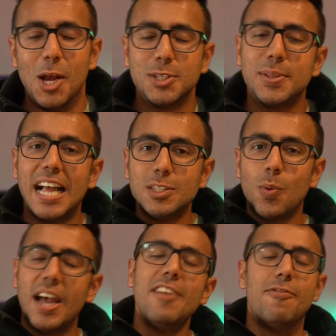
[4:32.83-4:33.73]
So that's
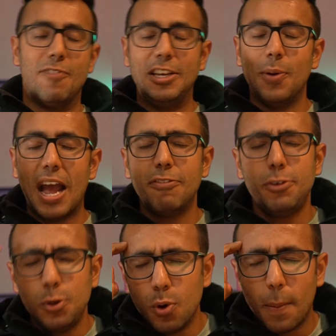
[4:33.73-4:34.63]
why when you
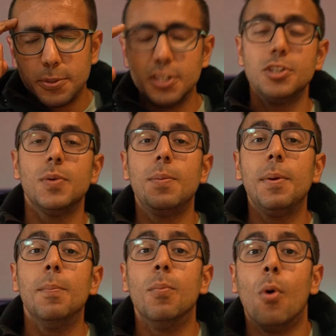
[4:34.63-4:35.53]
have 2 options, you will
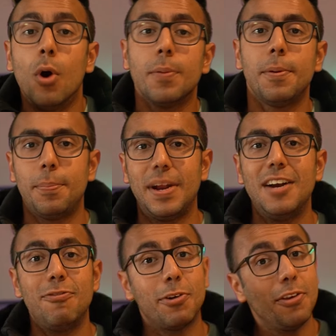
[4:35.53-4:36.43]
be more
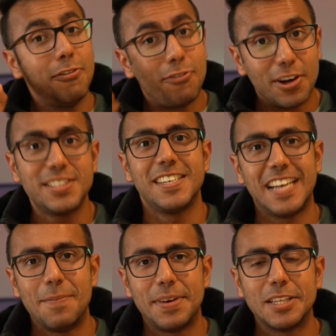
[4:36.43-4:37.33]
prepared for the first
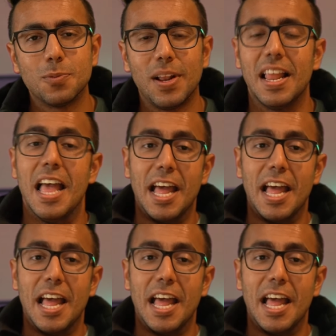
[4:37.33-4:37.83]
attempt as well.